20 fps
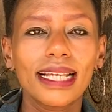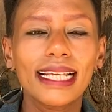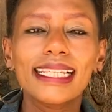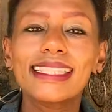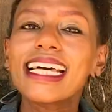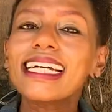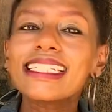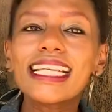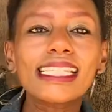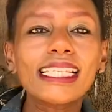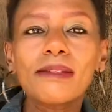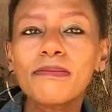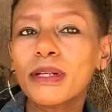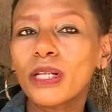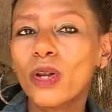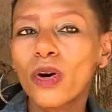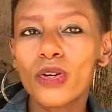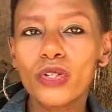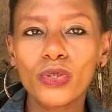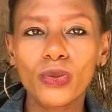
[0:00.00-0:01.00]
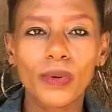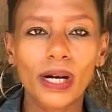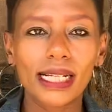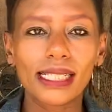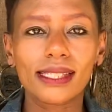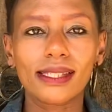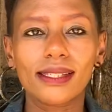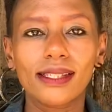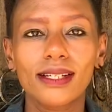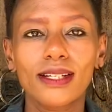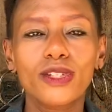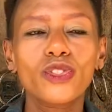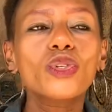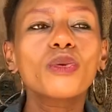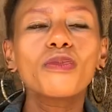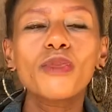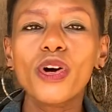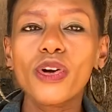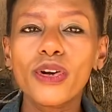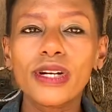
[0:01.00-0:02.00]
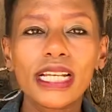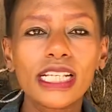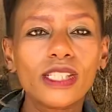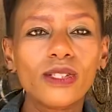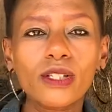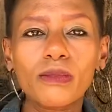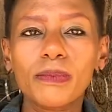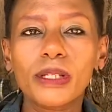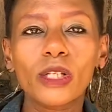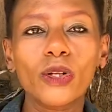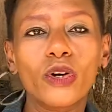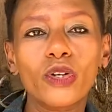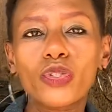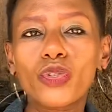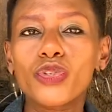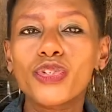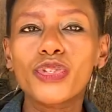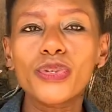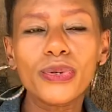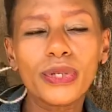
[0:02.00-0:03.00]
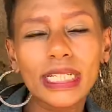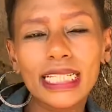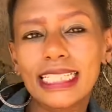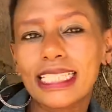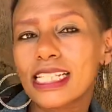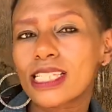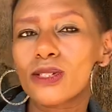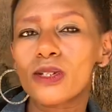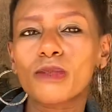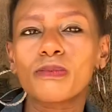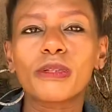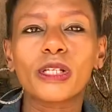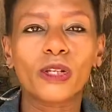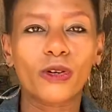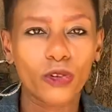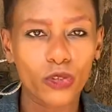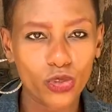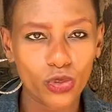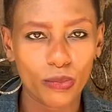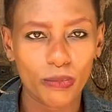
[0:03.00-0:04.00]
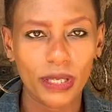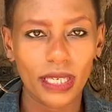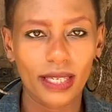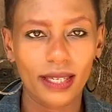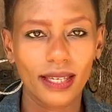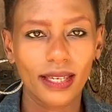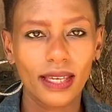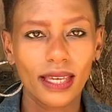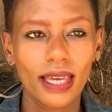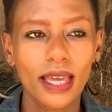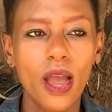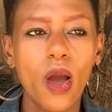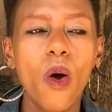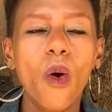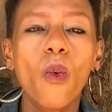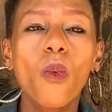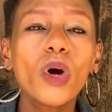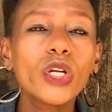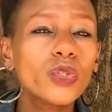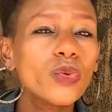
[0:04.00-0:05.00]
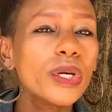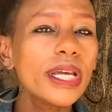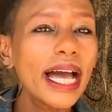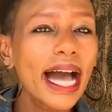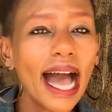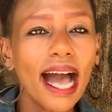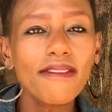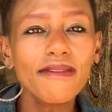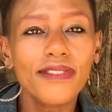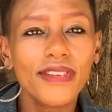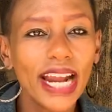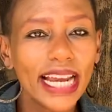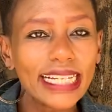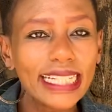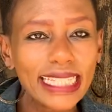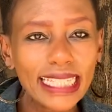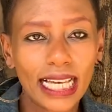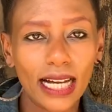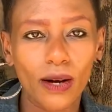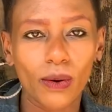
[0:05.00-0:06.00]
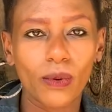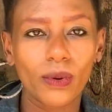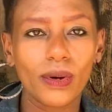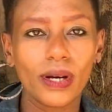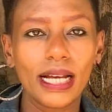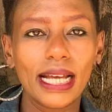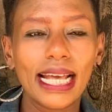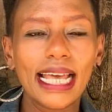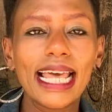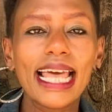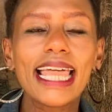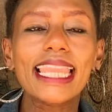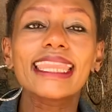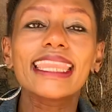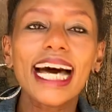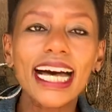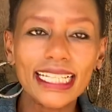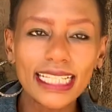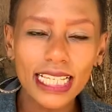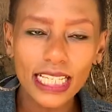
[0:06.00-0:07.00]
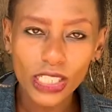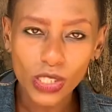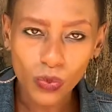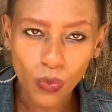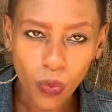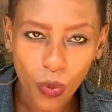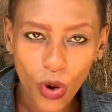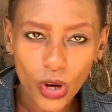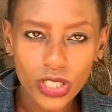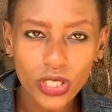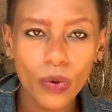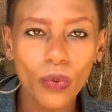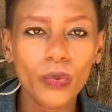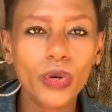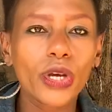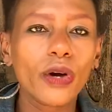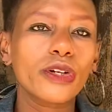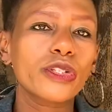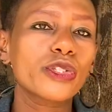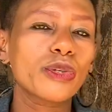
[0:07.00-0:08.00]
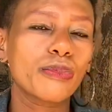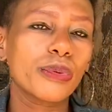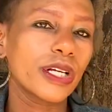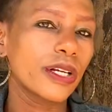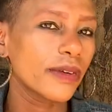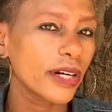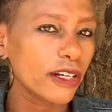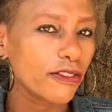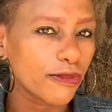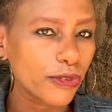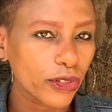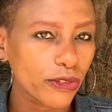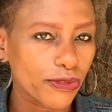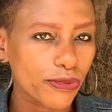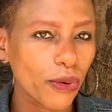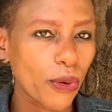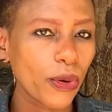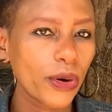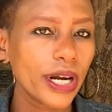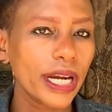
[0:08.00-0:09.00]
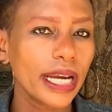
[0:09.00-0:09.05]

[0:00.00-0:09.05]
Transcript: that doesn't belong to us. Tomorrow does not belong to you. It does not belong to me. What we have right now, that is what we ought to be grateful for.